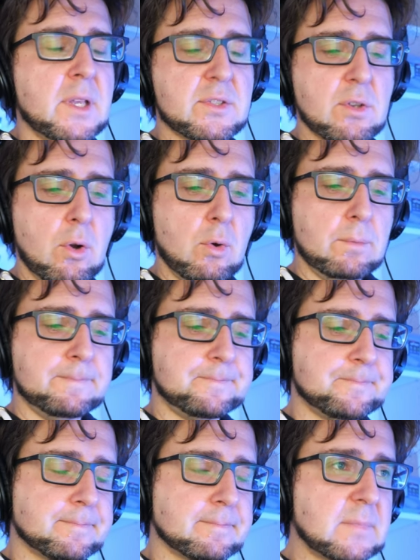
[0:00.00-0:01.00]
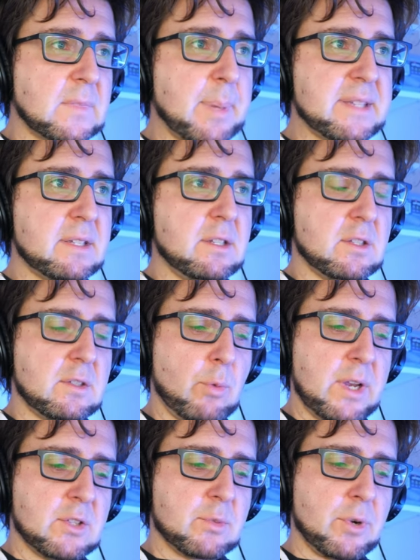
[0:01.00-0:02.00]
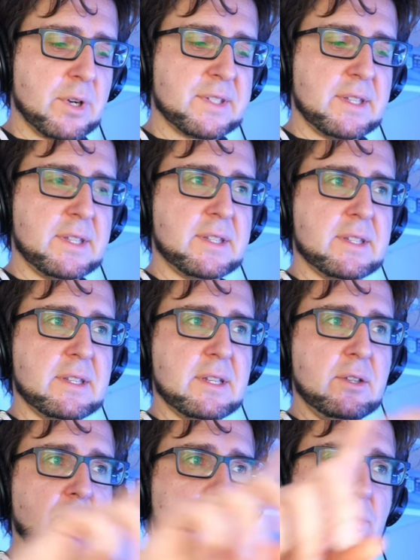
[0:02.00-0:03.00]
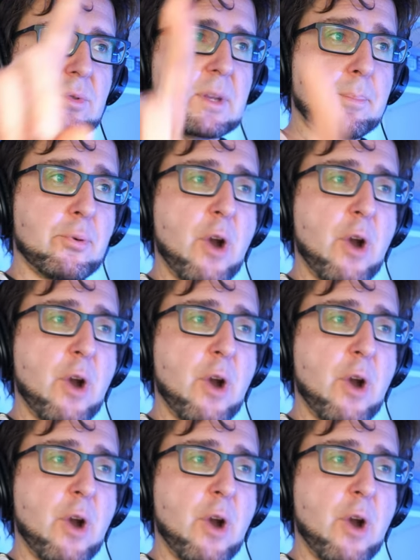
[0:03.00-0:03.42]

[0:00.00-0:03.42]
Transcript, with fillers: So basically the way this works is the